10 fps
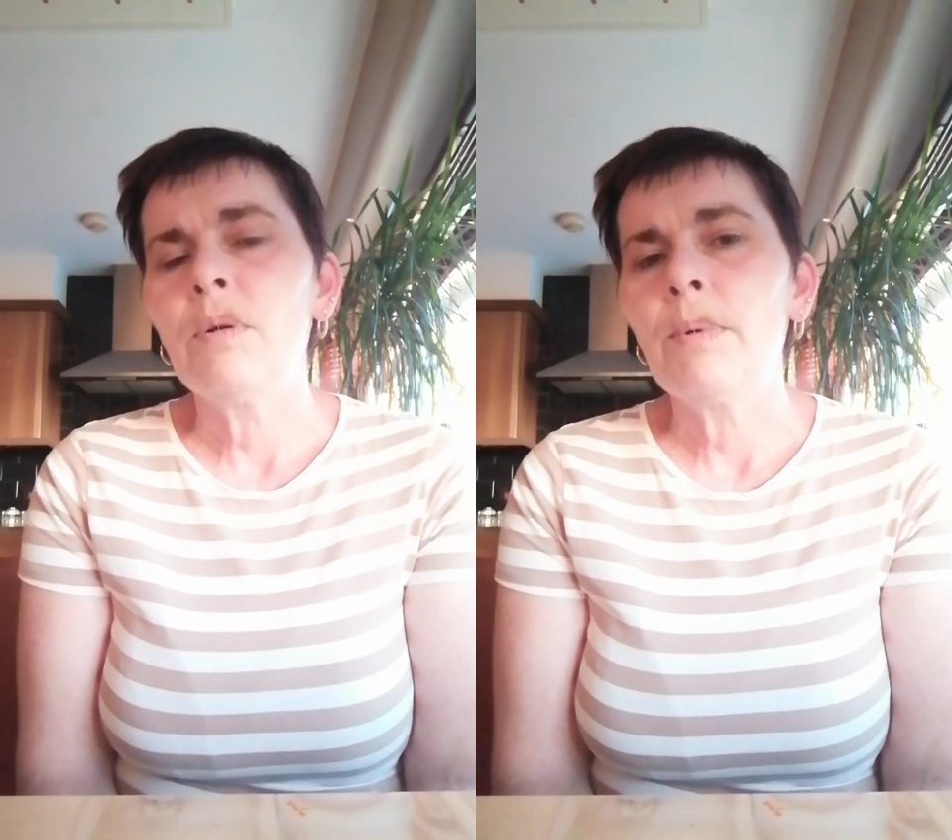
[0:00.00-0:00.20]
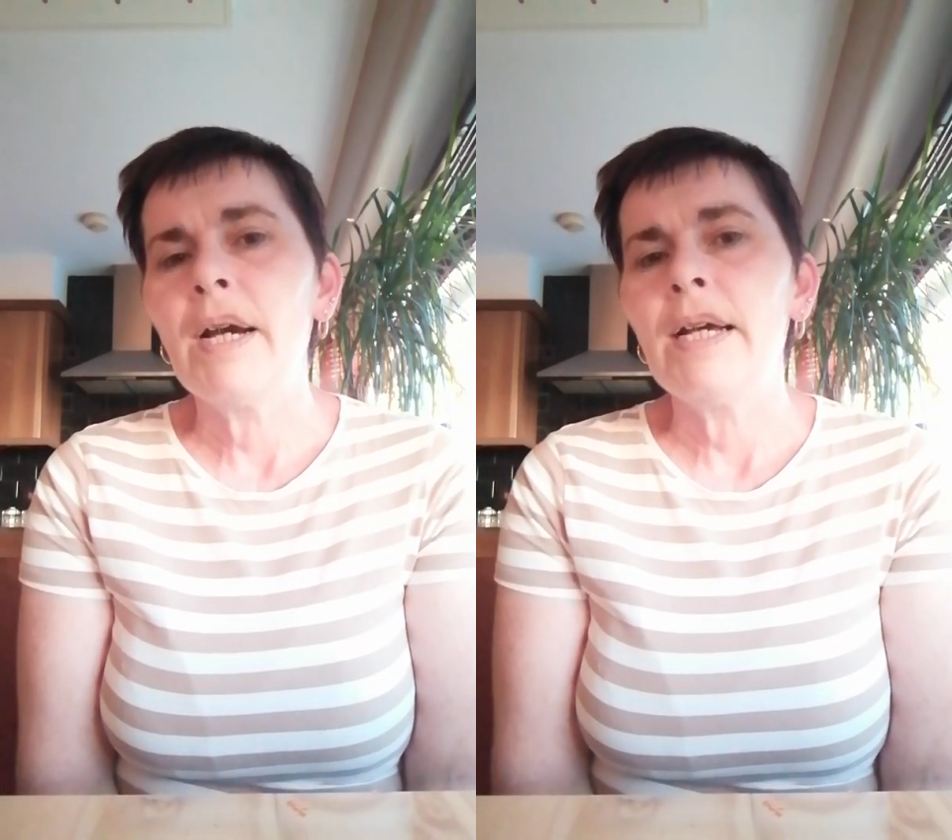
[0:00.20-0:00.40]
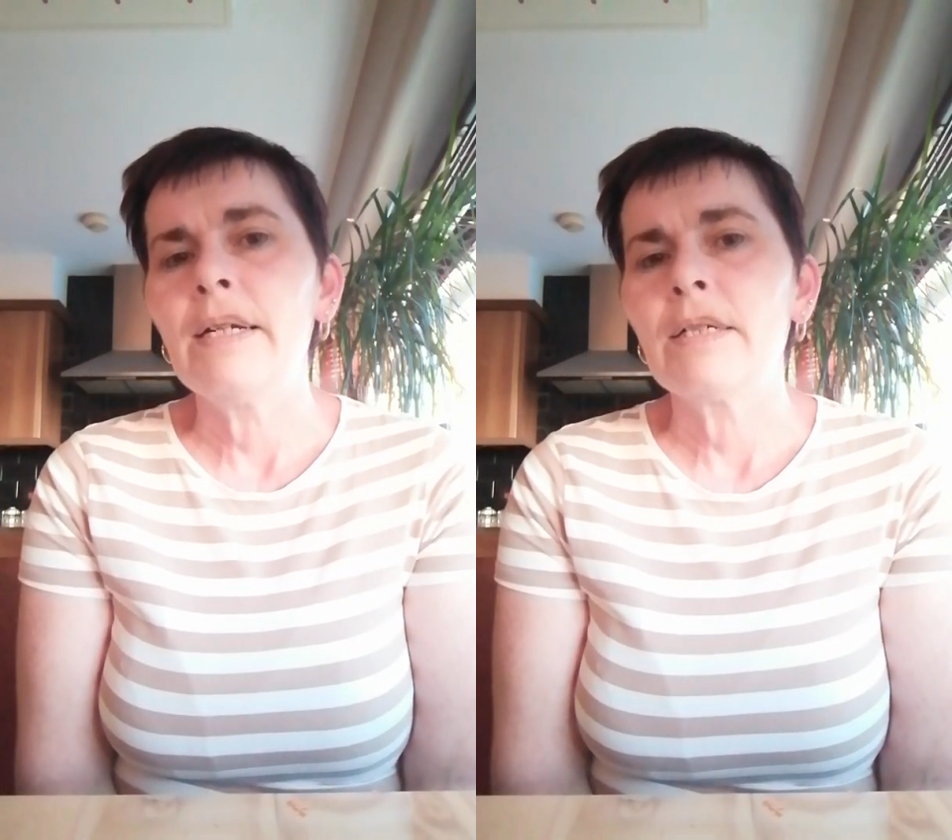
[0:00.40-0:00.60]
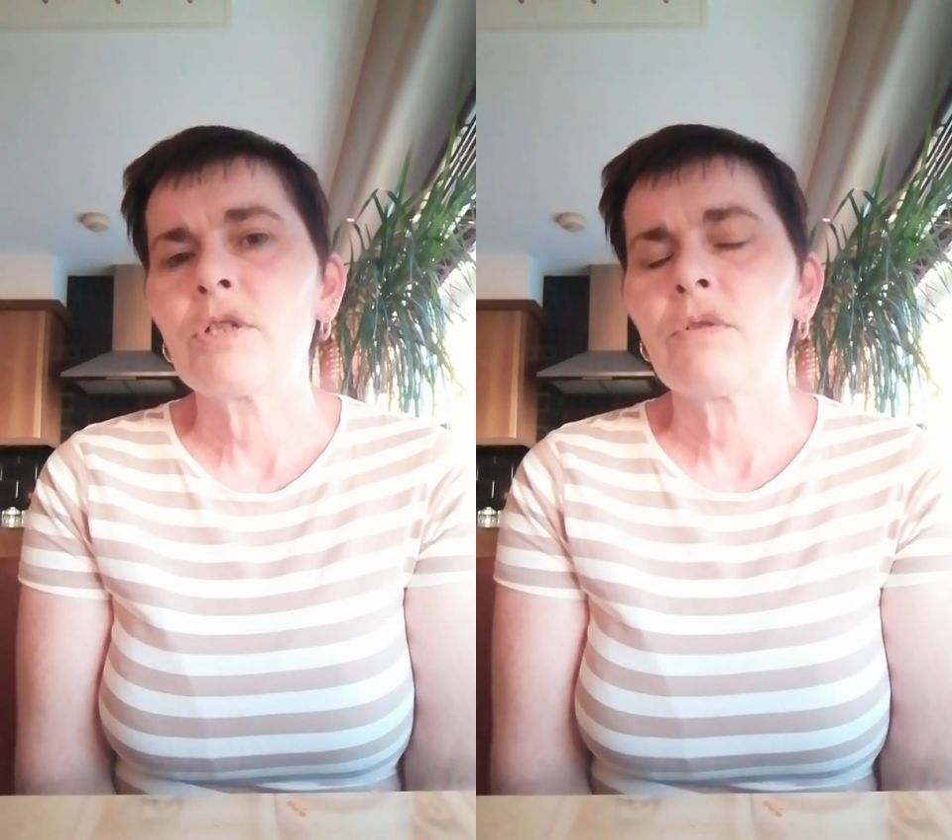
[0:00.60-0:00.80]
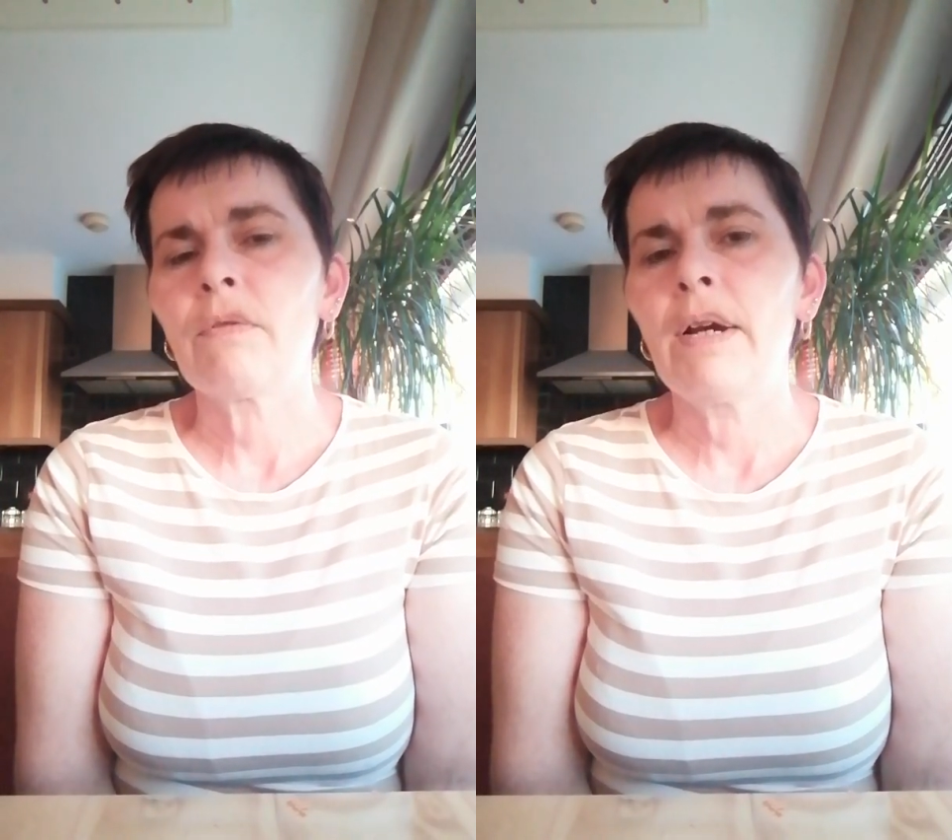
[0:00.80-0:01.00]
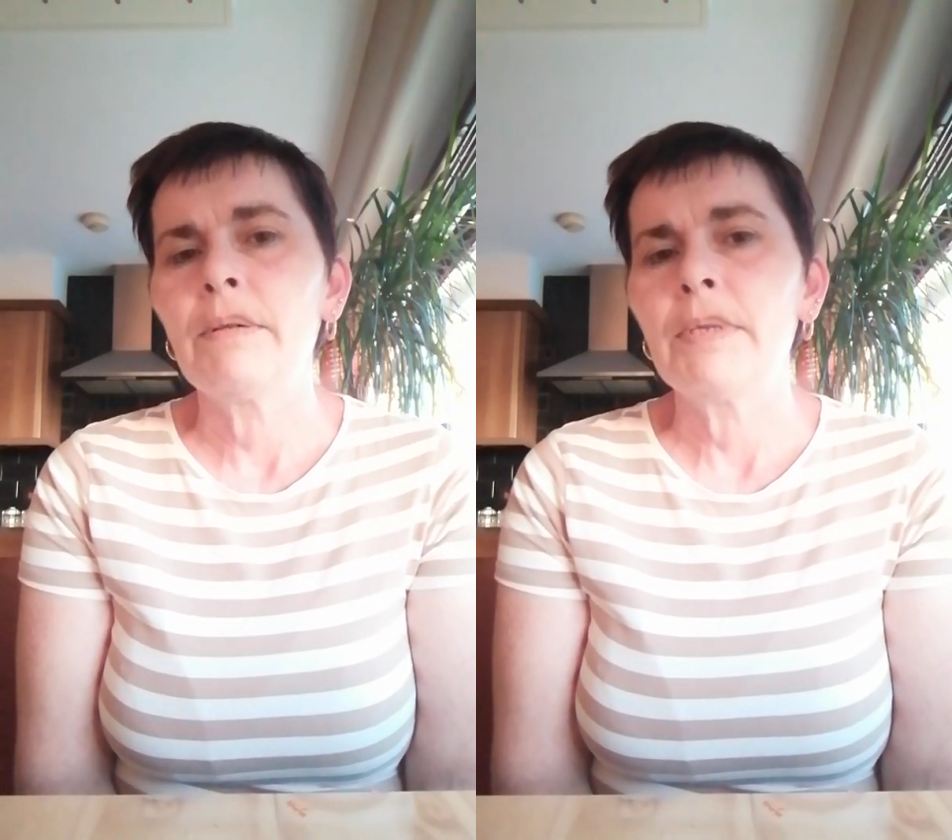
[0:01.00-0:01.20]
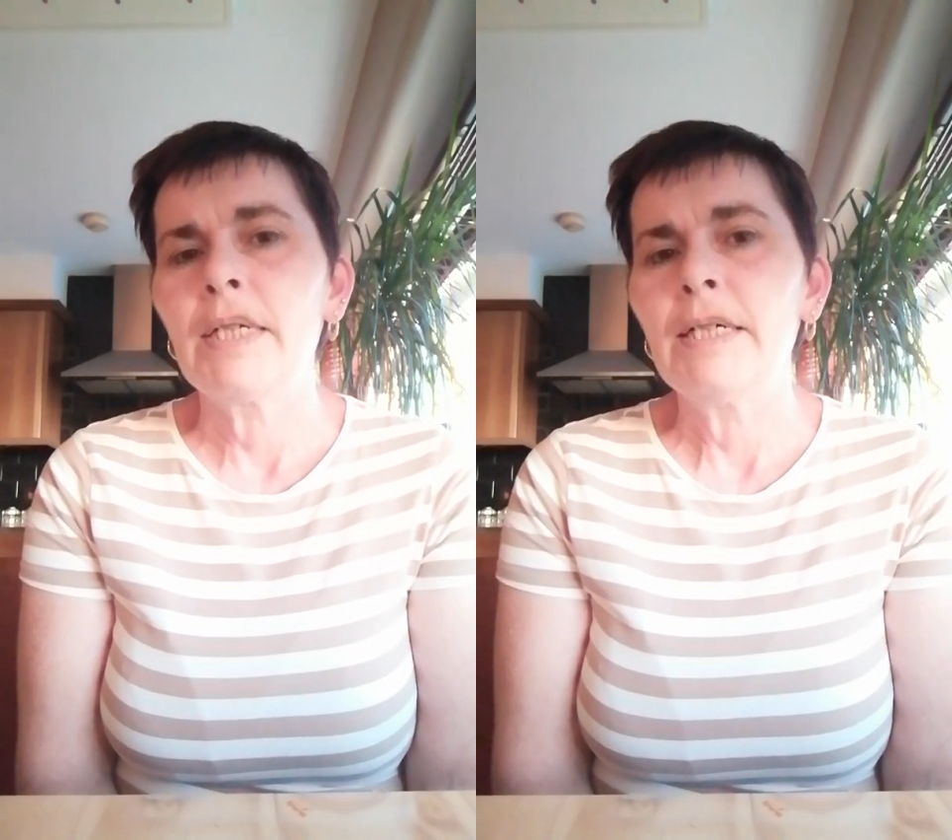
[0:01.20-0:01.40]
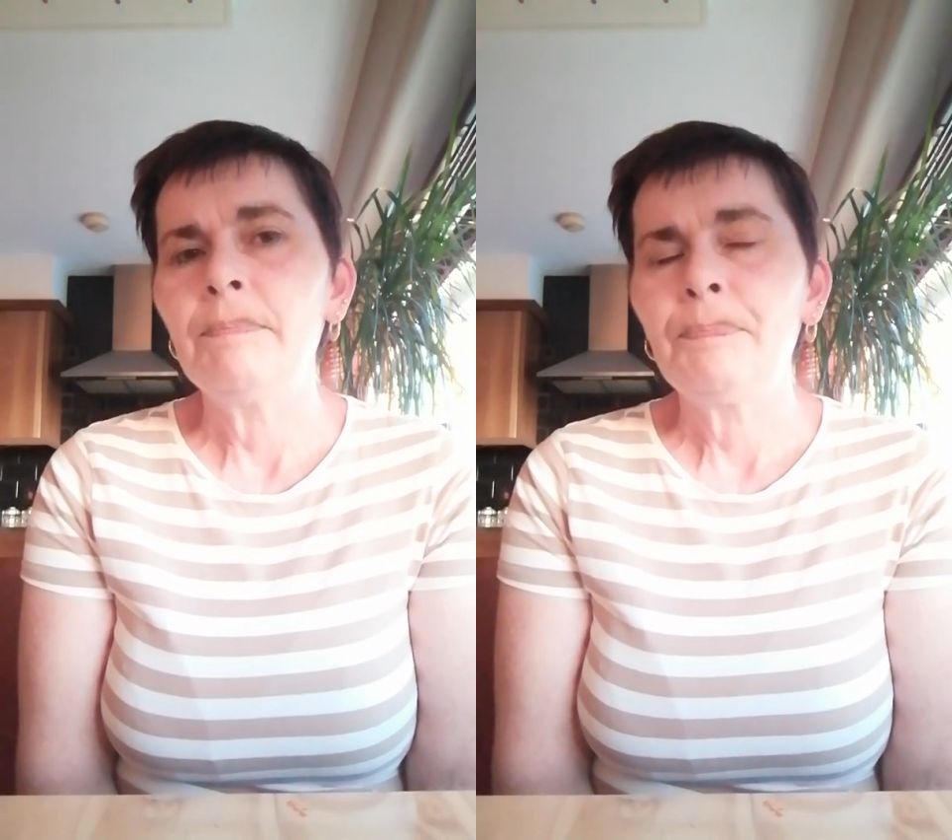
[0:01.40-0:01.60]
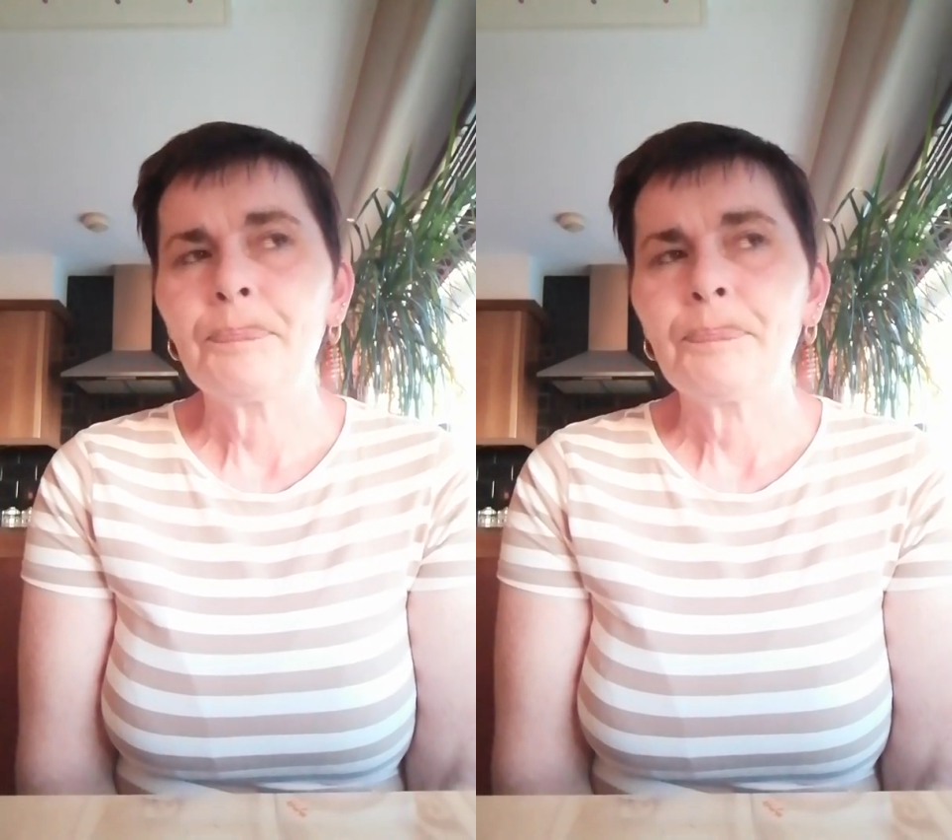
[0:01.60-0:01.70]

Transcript: awareness around it,